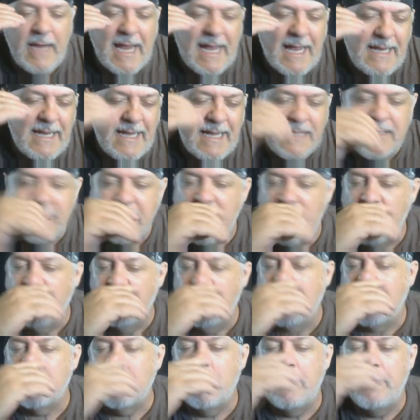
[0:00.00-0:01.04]
that sound
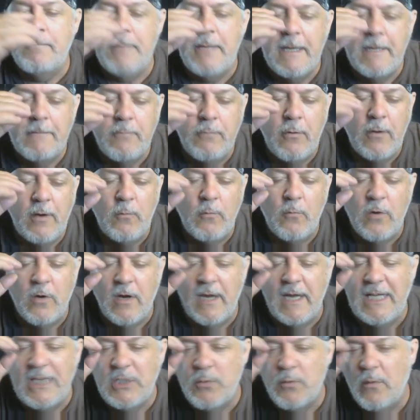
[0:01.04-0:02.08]
effects, and we pinpoint where
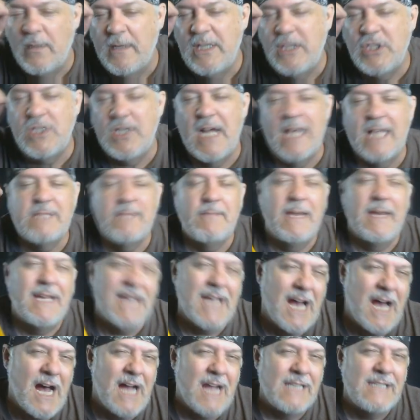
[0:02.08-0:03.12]
each one of these shots made
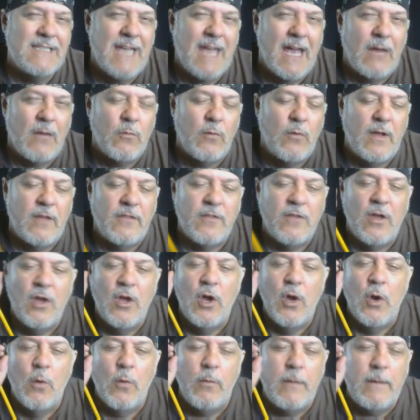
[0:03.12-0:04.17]
contact with,
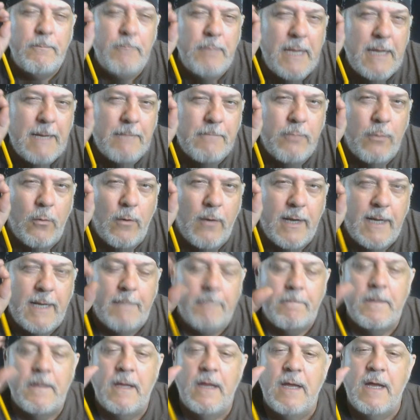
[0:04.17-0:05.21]
we pinpoint him.
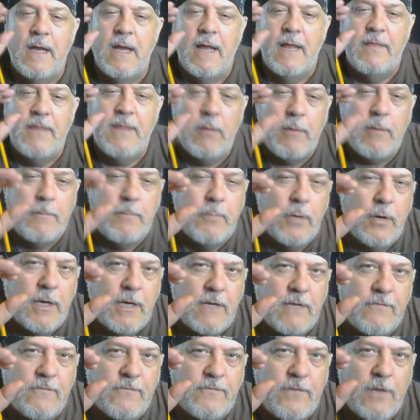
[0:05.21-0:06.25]
Then we put it in
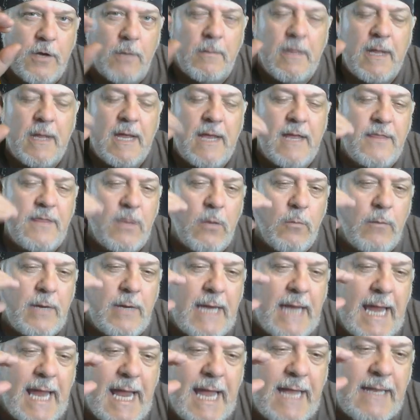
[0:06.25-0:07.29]
the film. Then we
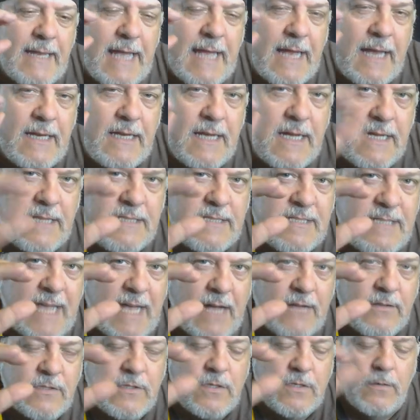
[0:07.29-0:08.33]
add that gun
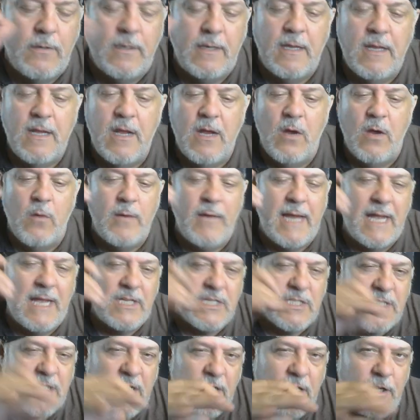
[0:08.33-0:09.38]
sound to it. We add
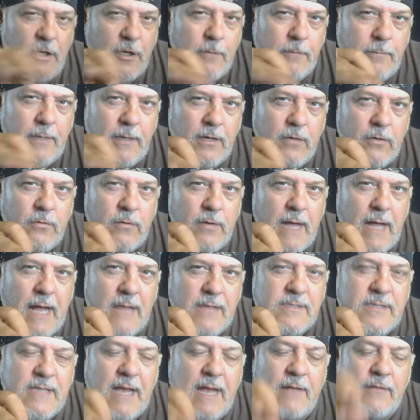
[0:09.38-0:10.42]
just a little bit of crowd
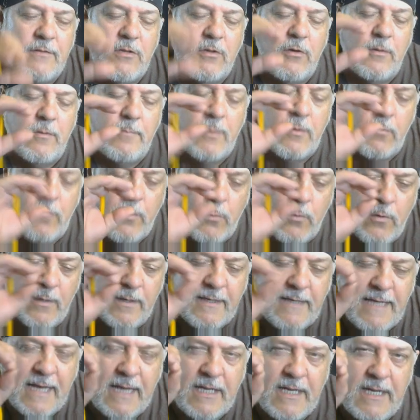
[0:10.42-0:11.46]
sound to it, but we wanted
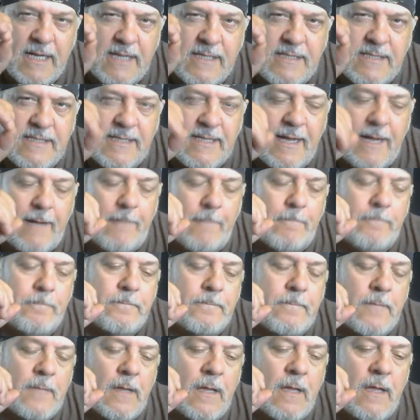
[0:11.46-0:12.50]
that gun sound.
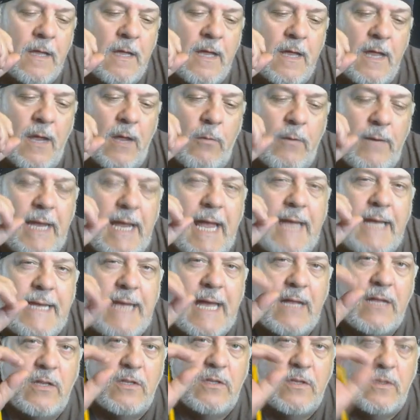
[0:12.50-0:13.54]
And we add
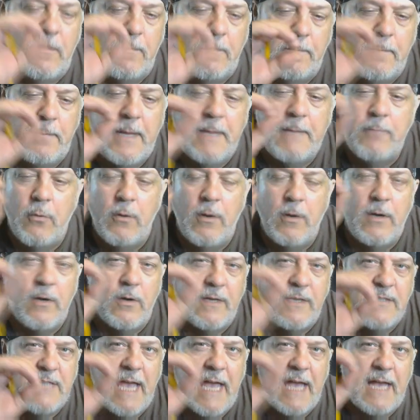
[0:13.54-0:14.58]
that pinpointer
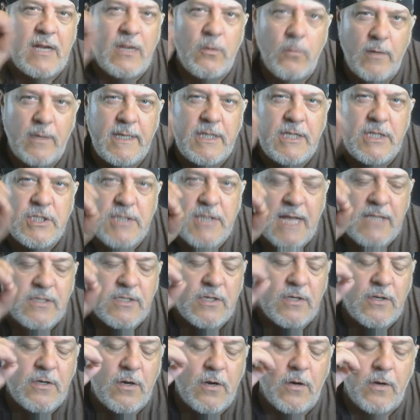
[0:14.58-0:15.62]
exactly when these shots
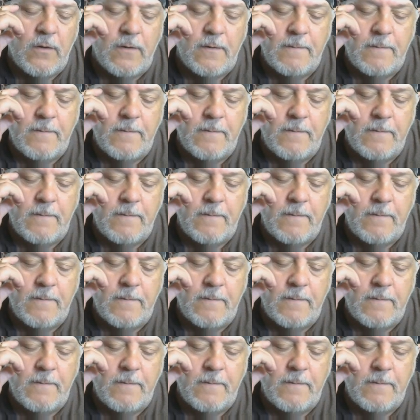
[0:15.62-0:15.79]
occurred.